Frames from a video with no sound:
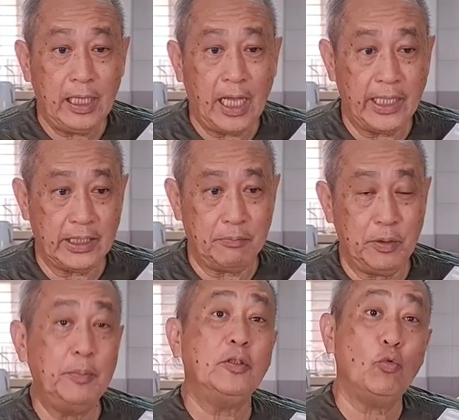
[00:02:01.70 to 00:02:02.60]
like
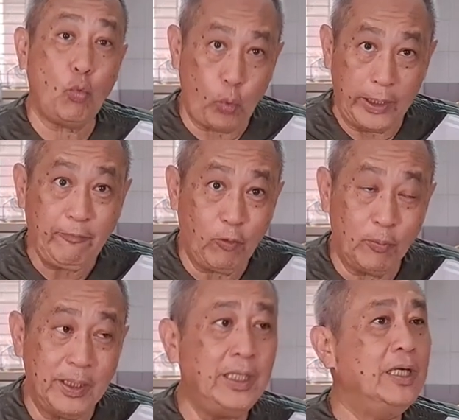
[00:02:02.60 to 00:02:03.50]
people to wait for
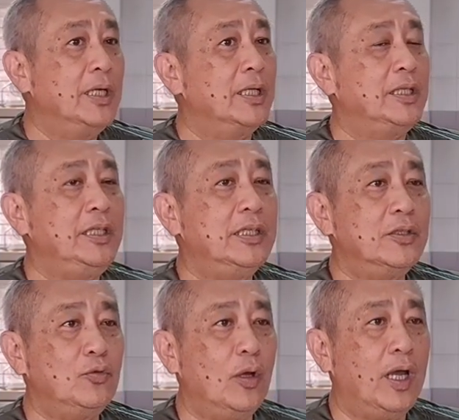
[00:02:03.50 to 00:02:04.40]
me. Neither
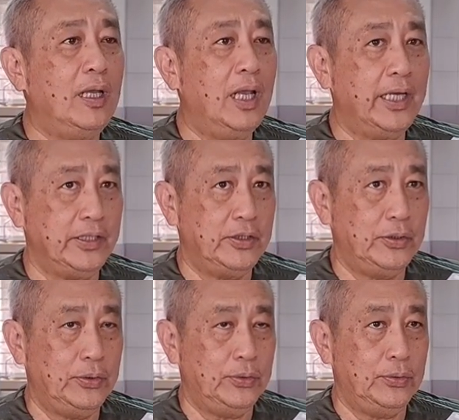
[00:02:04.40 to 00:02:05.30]
do I like to,
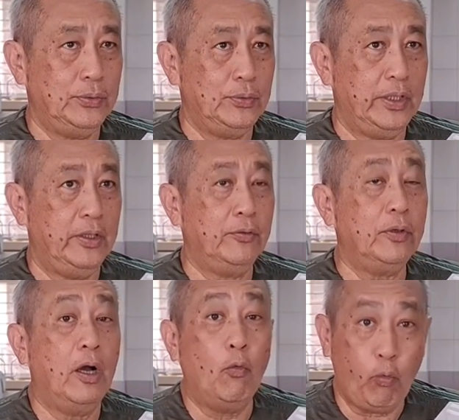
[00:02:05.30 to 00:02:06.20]
you know,
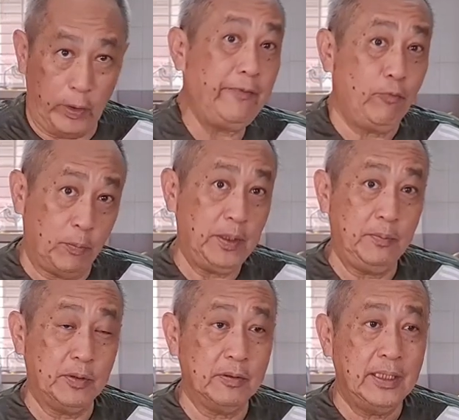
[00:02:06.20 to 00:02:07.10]
wait for
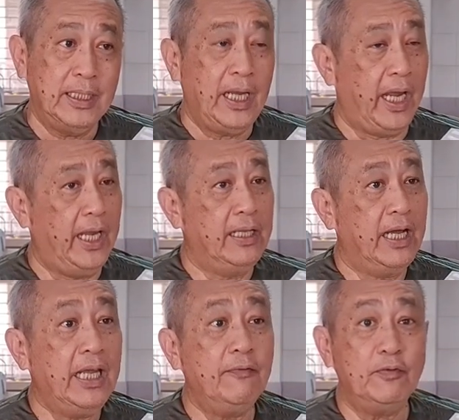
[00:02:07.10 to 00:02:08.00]
people. And
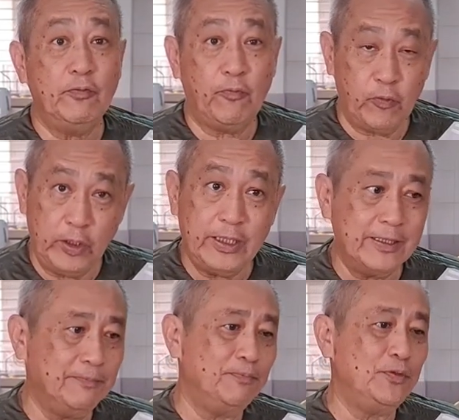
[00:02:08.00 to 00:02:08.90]
I have the
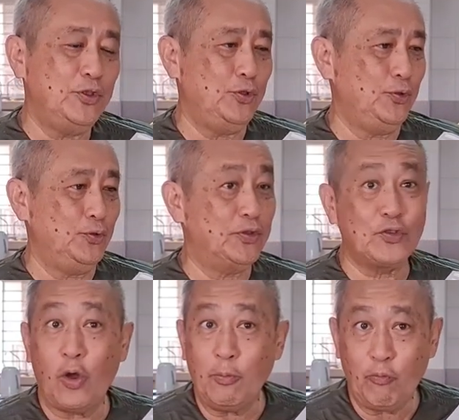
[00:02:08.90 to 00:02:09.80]
freedom to
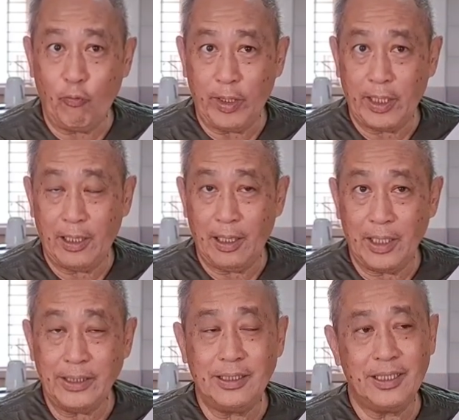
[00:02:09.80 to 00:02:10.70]
stop when I
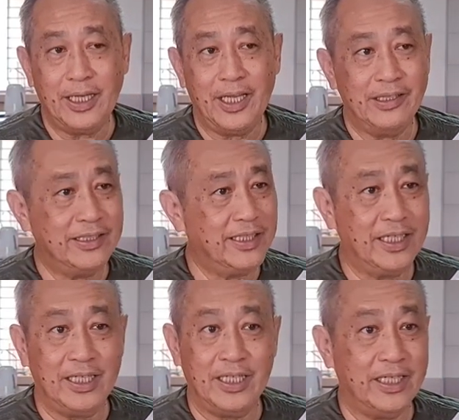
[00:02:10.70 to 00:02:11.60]
like and,
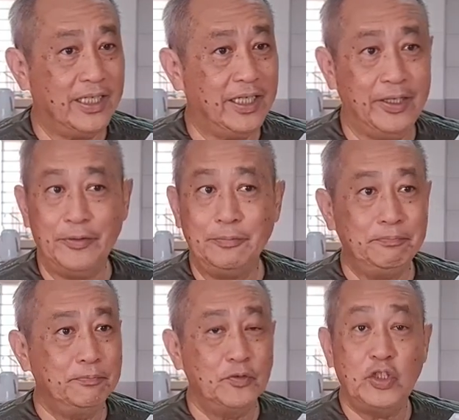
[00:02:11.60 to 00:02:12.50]
you know,
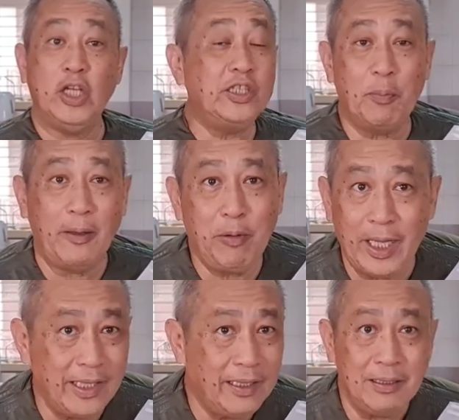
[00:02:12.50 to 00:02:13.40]
change my
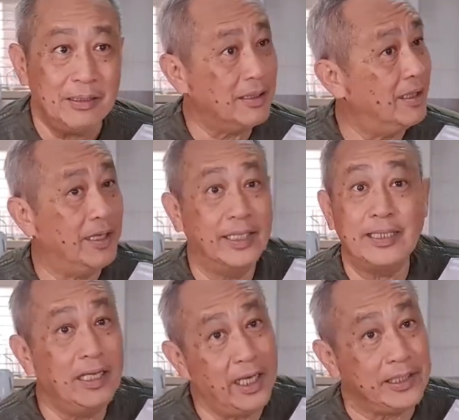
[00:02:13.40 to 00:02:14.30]
plan as
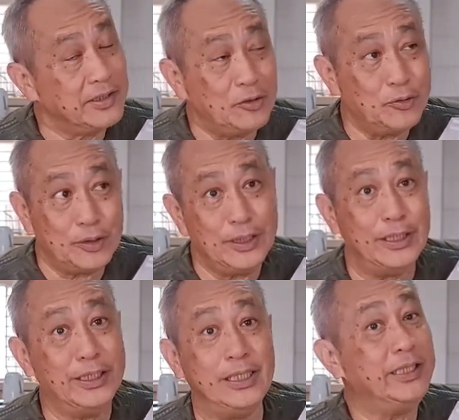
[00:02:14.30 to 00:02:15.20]
I like. So
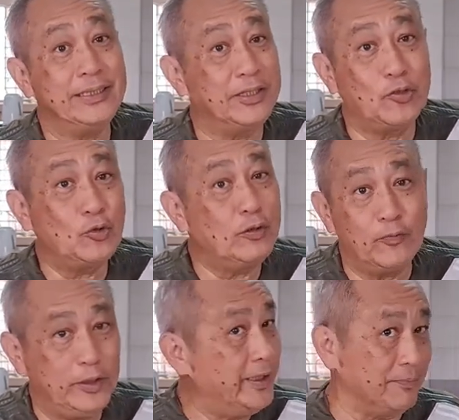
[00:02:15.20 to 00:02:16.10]
it is a total
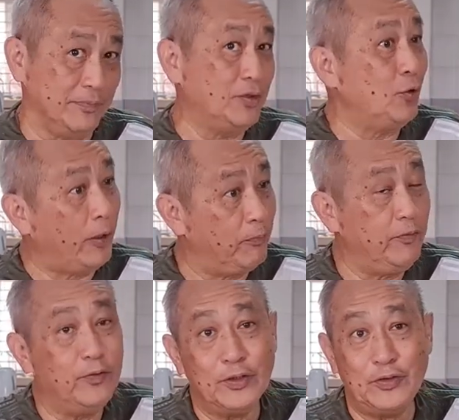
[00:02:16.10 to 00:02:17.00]
freedom. So I
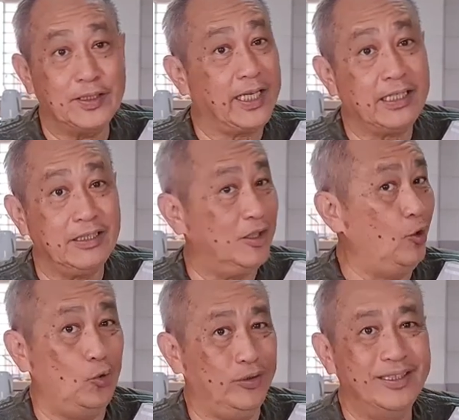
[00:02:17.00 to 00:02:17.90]
prefer to cycle
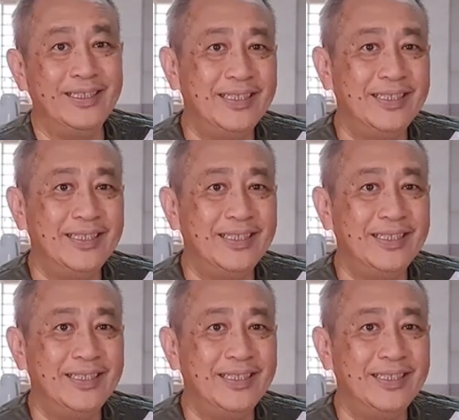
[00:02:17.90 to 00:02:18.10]
alone.